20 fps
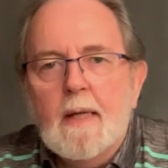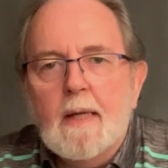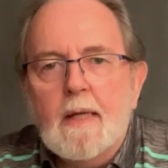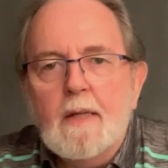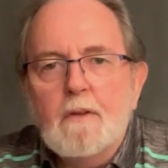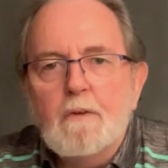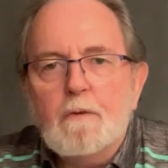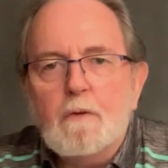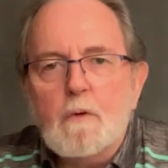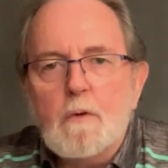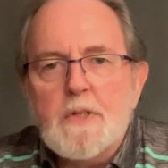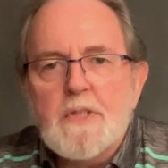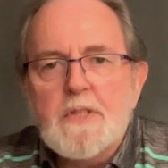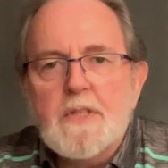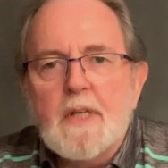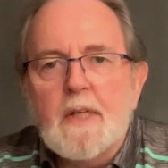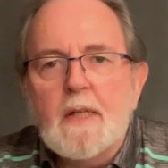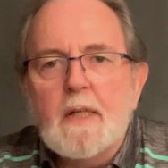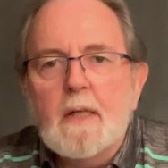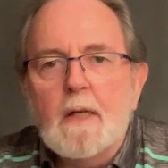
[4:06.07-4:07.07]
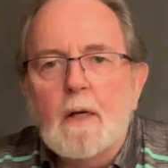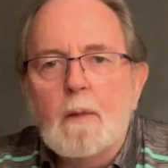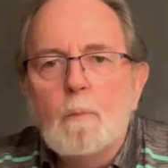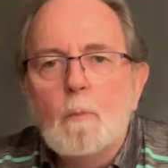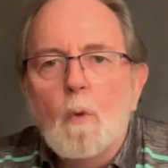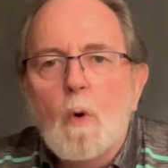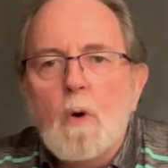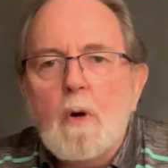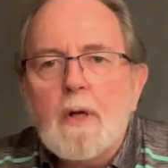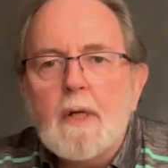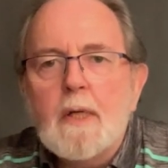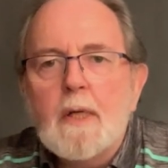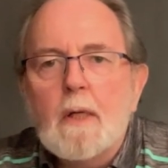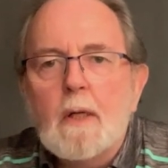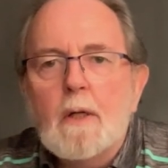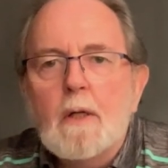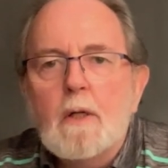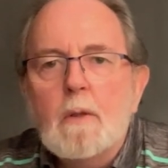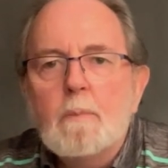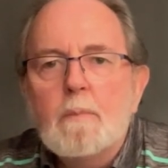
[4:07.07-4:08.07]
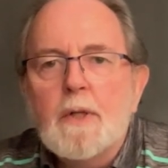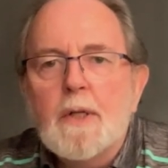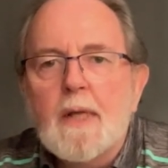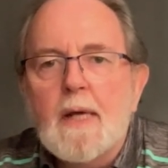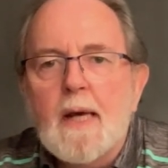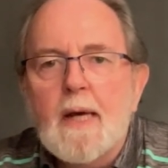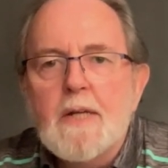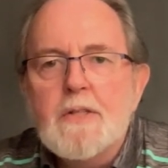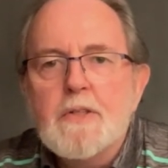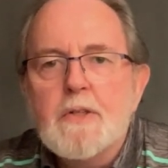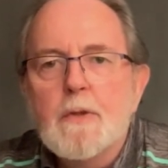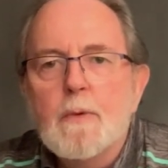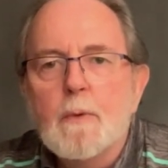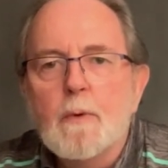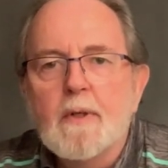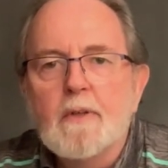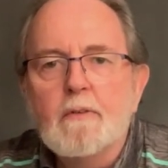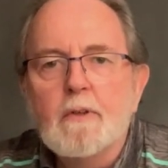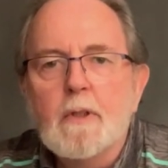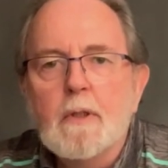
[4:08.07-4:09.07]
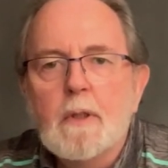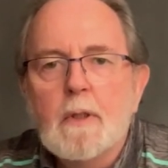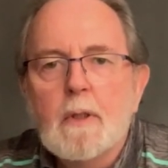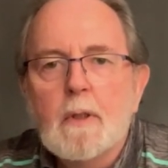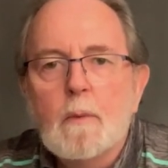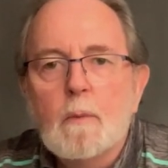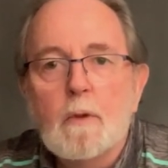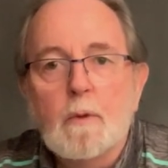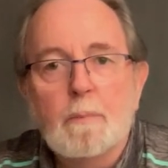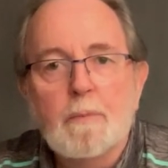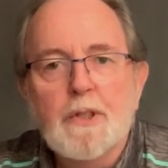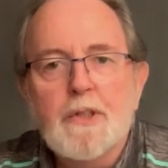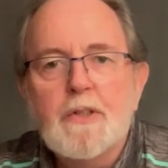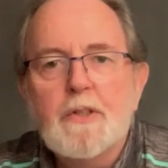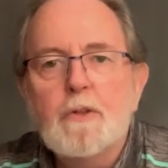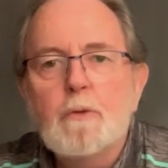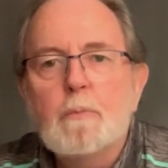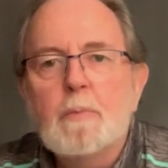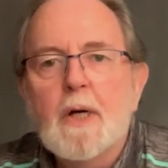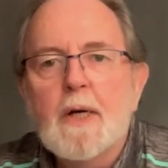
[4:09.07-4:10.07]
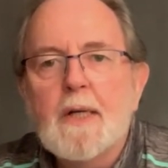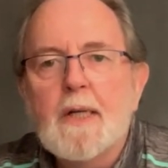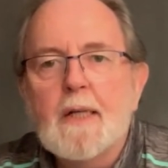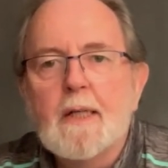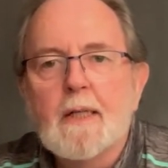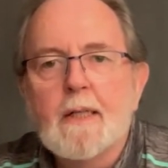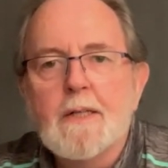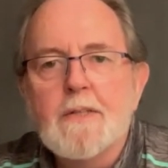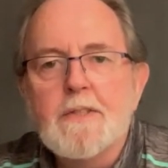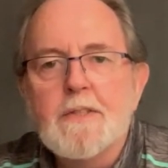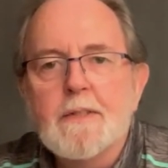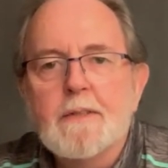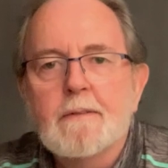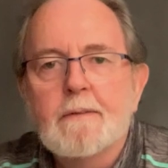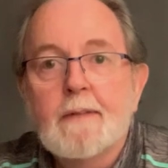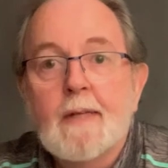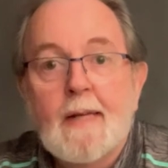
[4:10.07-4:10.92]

in the first scene, I'm walking along by the edge of the river with my two bodyguards.